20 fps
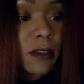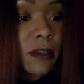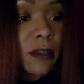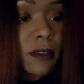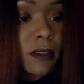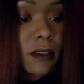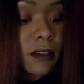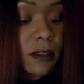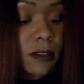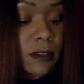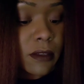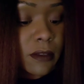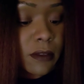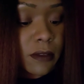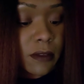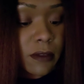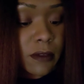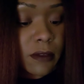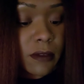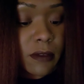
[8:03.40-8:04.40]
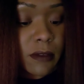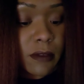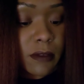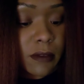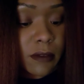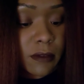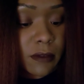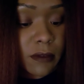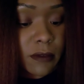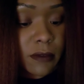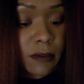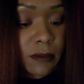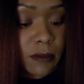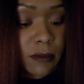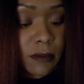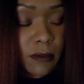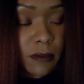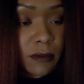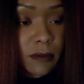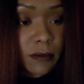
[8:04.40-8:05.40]

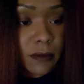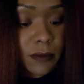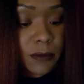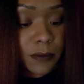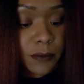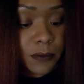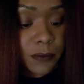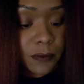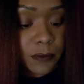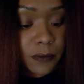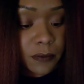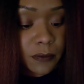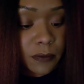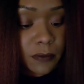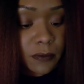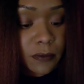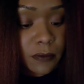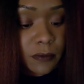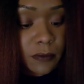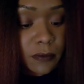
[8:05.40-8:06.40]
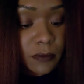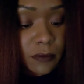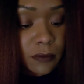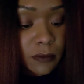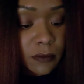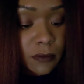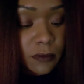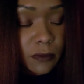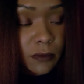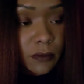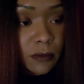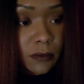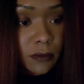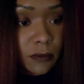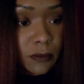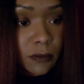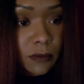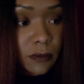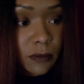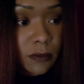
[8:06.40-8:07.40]

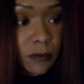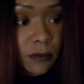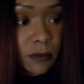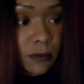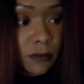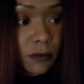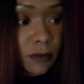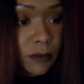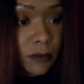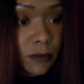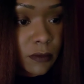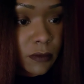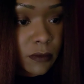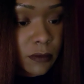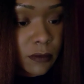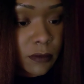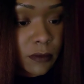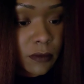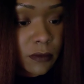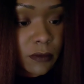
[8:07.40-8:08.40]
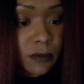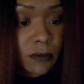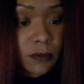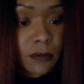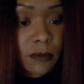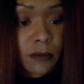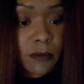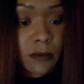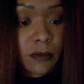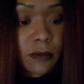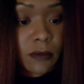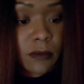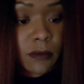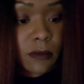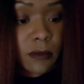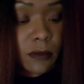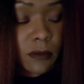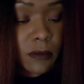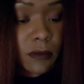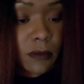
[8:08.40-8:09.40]

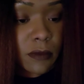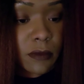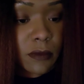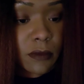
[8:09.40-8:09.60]
(silence)